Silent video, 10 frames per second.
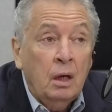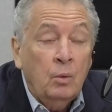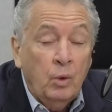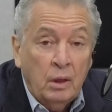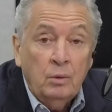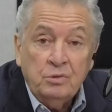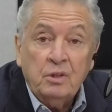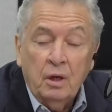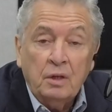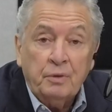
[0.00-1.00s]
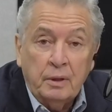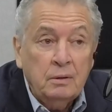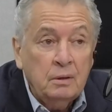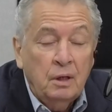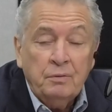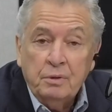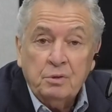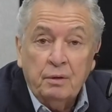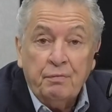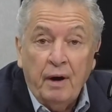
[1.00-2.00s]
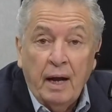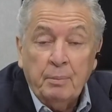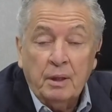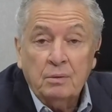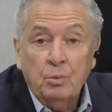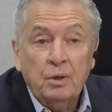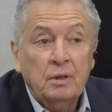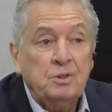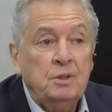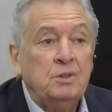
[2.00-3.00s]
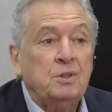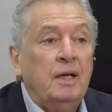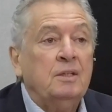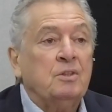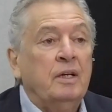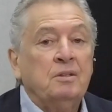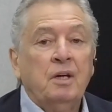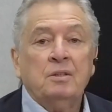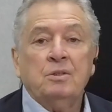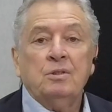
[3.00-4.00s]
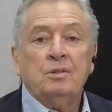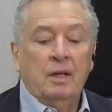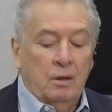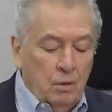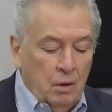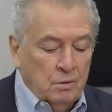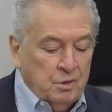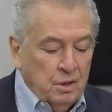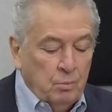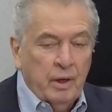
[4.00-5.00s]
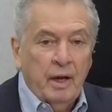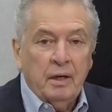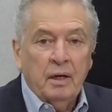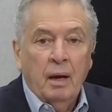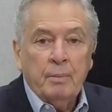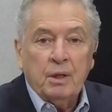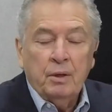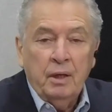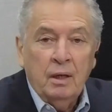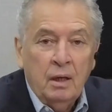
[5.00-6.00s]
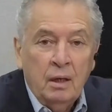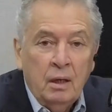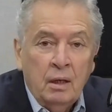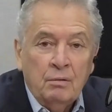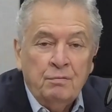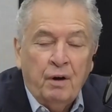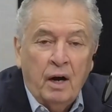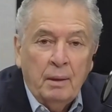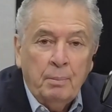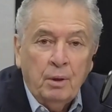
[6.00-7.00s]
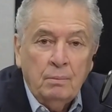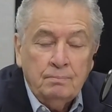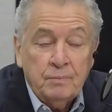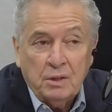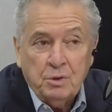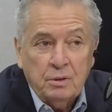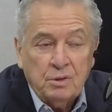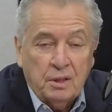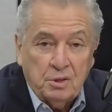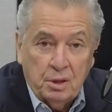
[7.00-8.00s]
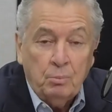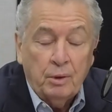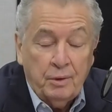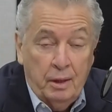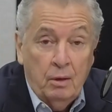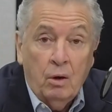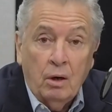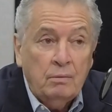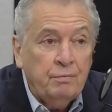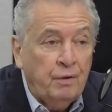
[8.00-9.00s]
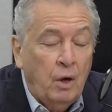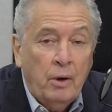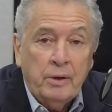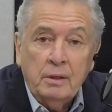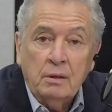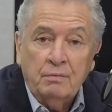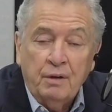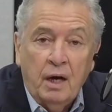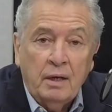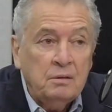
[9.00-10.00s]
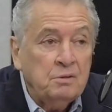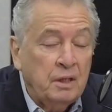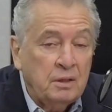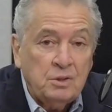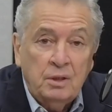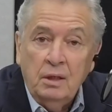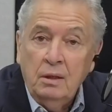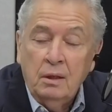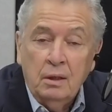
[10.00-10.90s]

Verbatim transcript: we're going to lose the country country's going to fragment. We're going to see states like Texas that are somewhat economically viable. I shouldn't say somewhat, they are. Florida, Nevada, Tennessee,